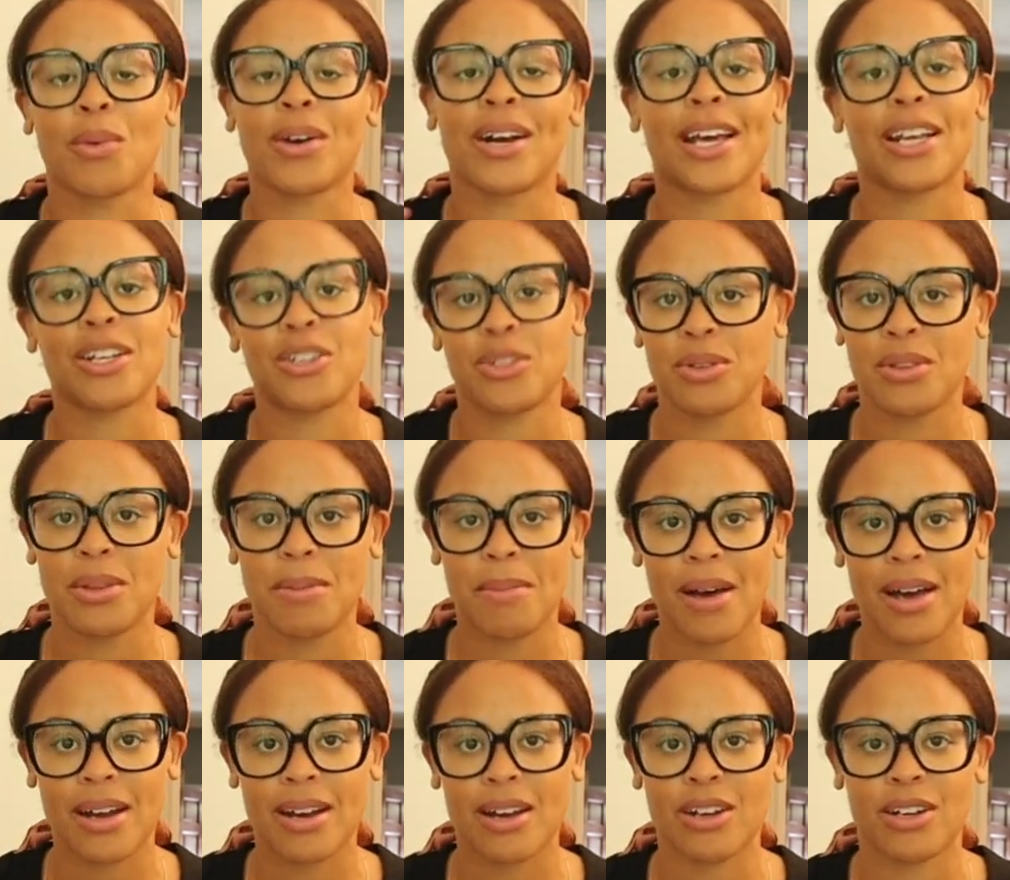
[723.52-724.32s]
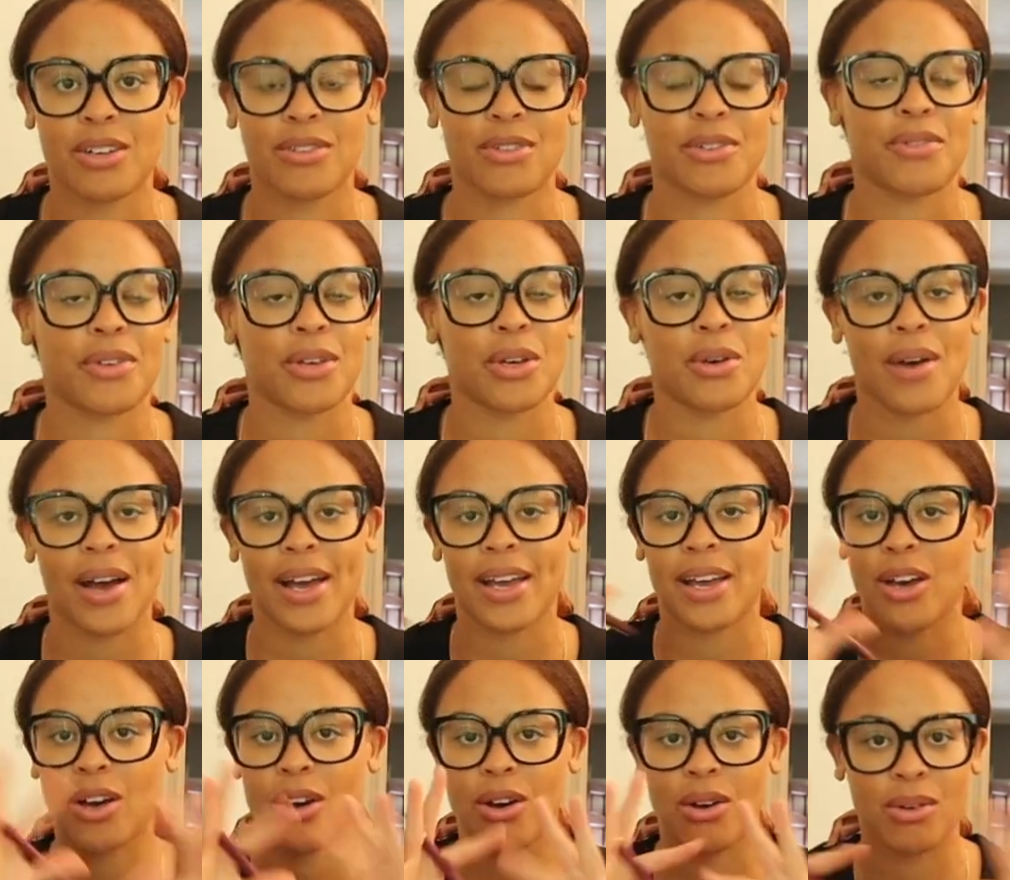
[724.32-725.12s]
when I do the Monarch review,
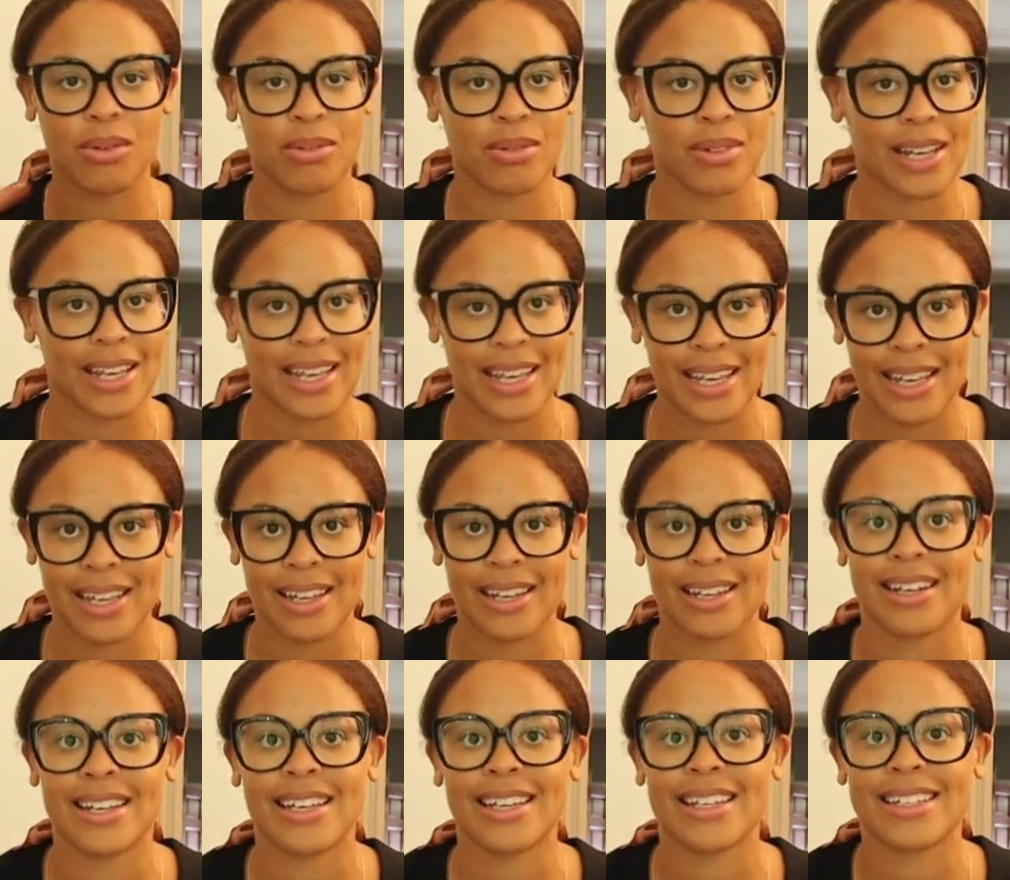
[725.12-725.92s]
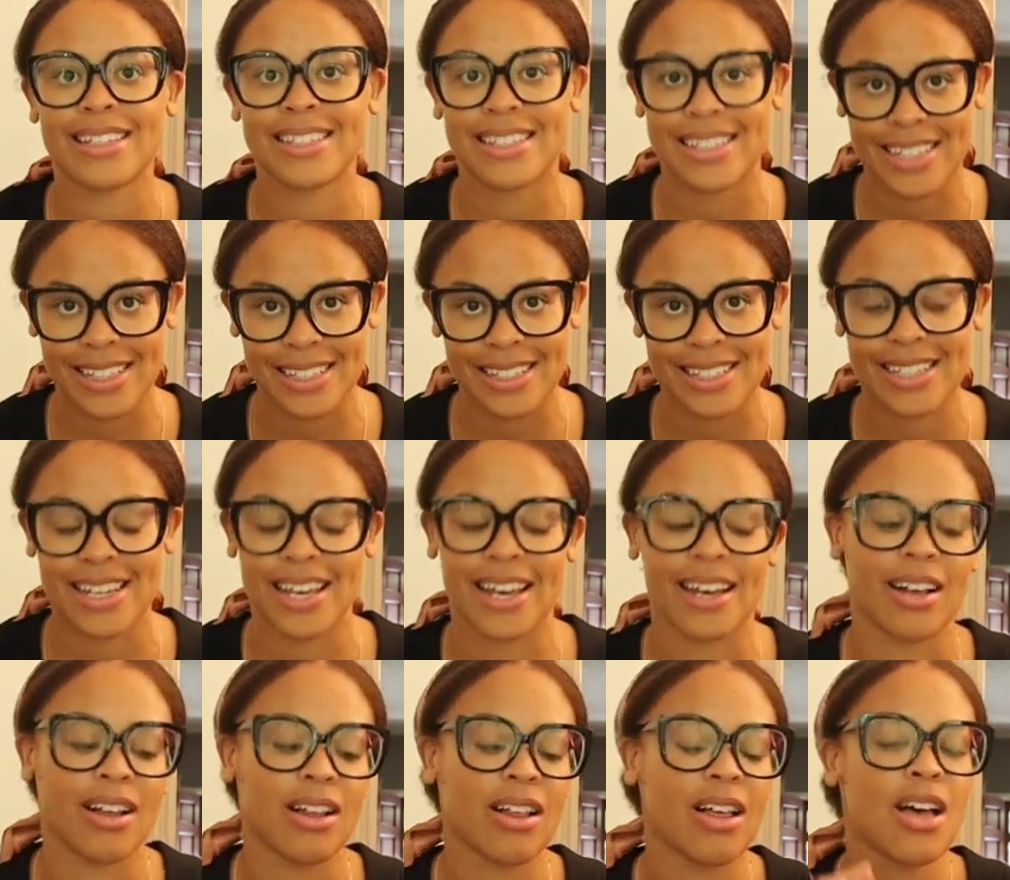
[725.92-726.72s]
I go in
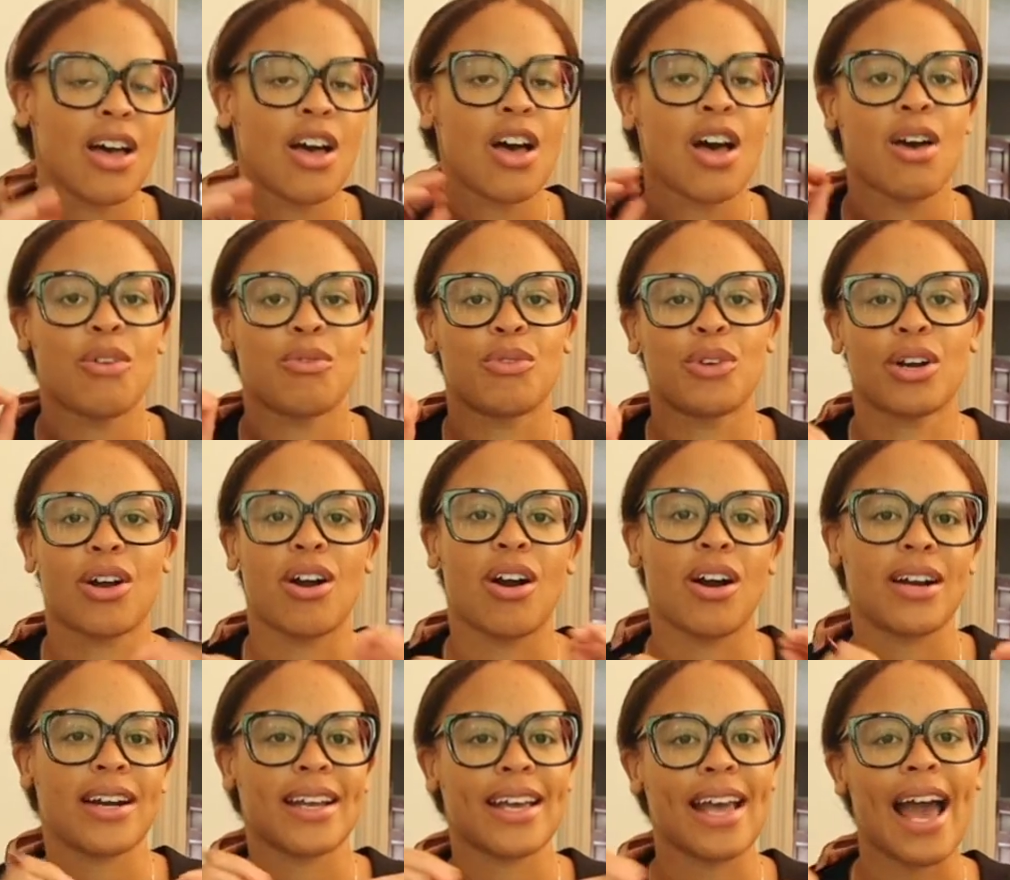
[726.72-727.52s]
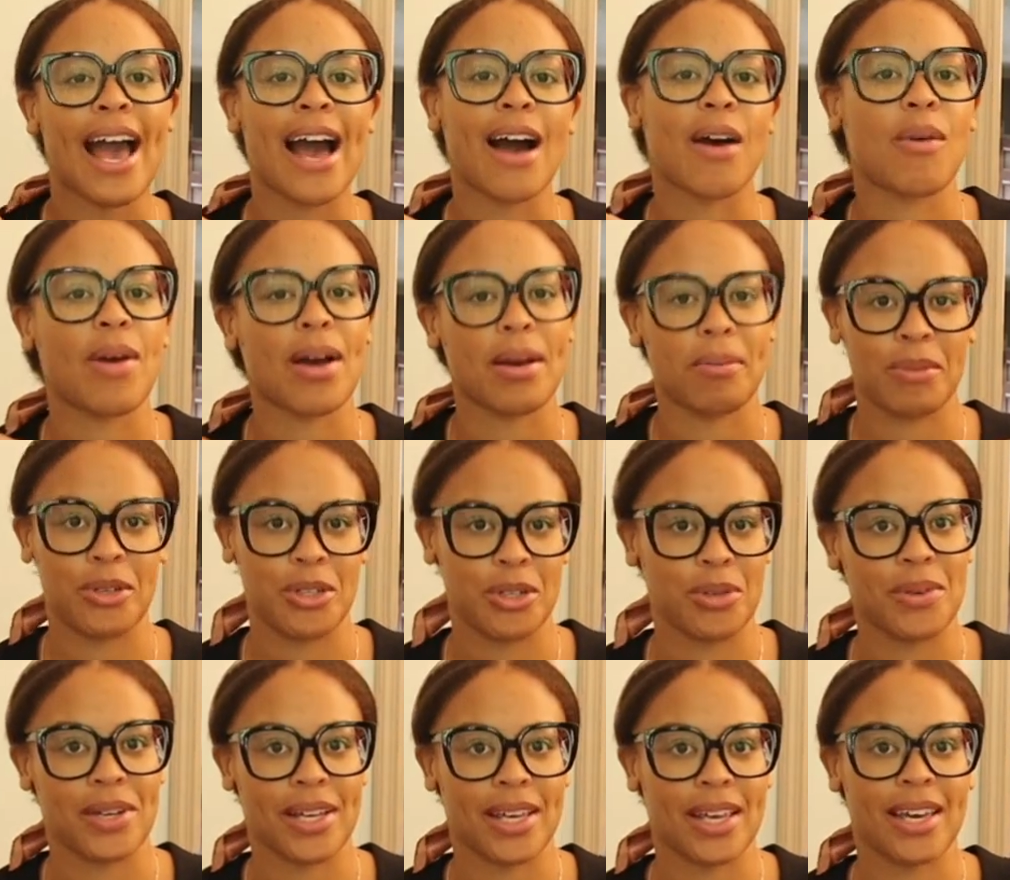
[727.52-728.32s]
detail regarding how I'm
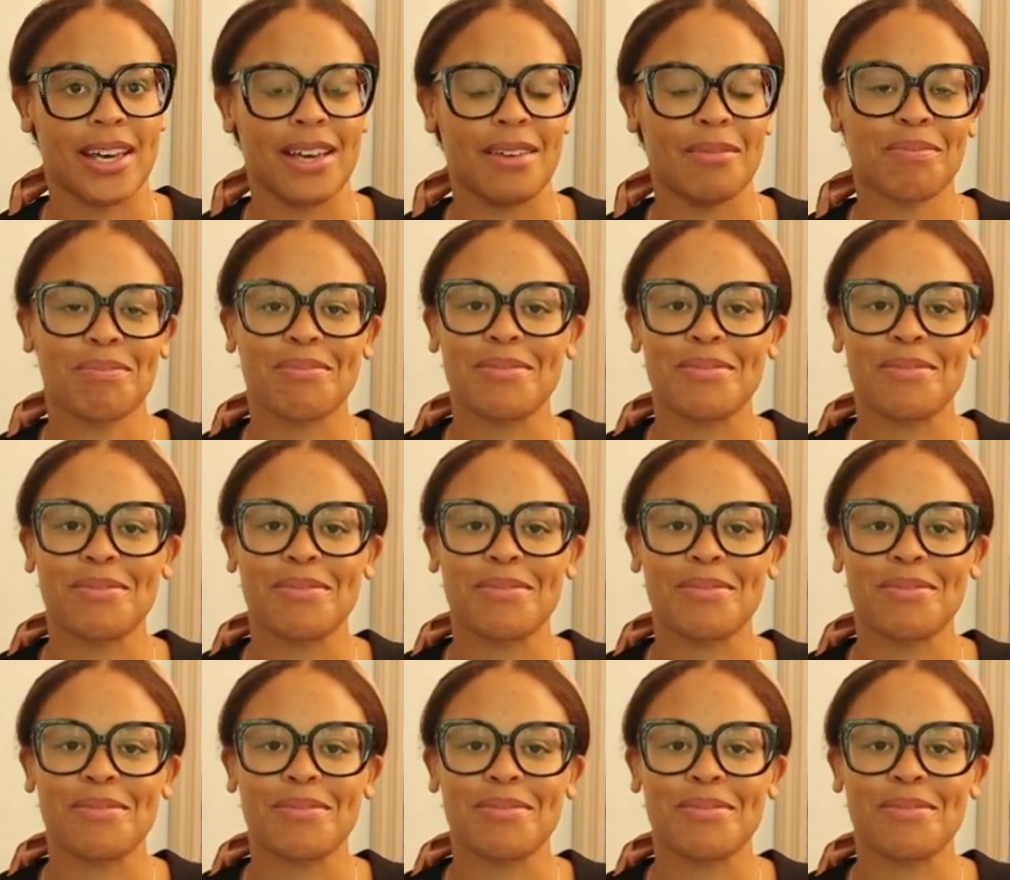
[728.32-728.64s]
doing it.